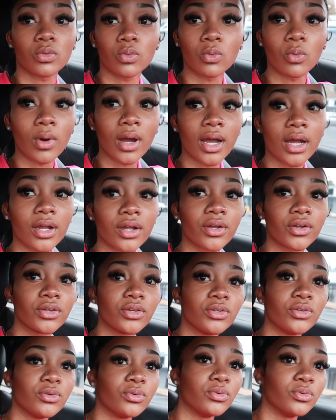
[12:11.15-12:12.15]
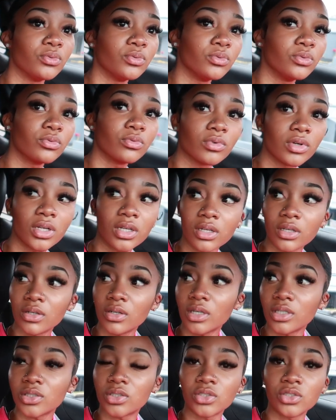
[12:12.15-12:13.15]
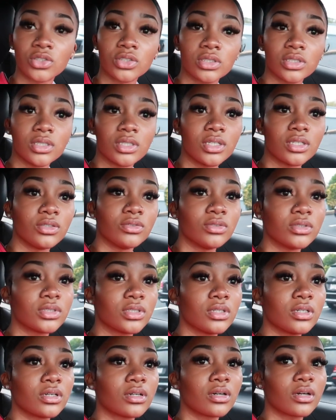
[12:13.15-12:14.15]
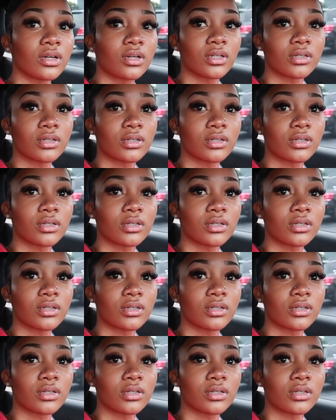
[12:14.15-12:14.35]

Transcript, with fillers: why are you running across the street and you see a car